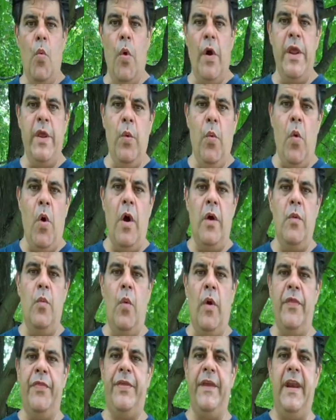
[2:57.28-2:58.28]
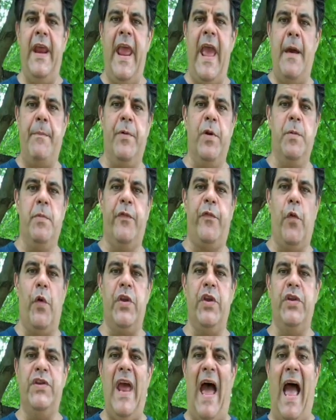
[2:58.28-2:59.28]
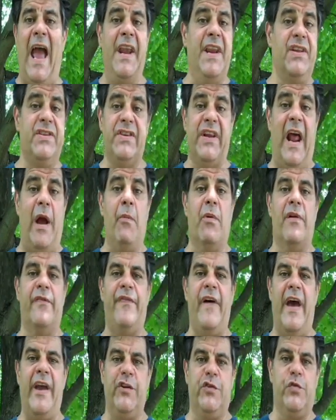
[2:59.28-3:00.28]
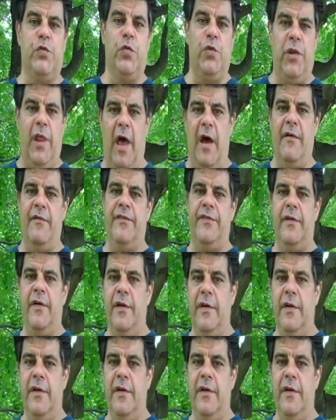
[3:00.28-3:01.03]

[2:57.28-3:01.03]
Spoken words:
what do you want one thing to happen to you before you die? And he said, I want to find true love.